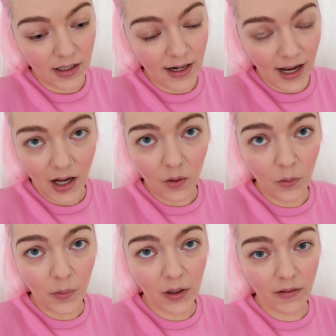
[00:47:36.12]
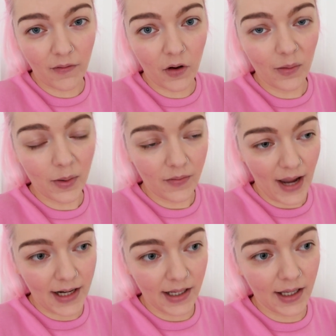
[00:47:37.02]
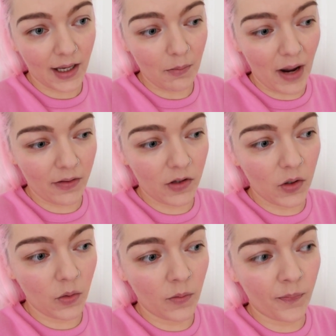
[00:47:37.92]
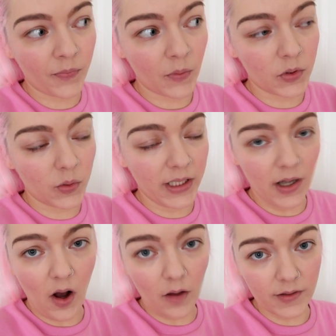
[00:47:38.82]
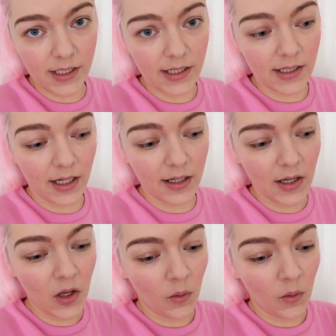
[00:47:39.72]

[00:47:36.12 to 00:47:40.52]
now, because I've got a bit of a headache, and Matthew was only in half a day today,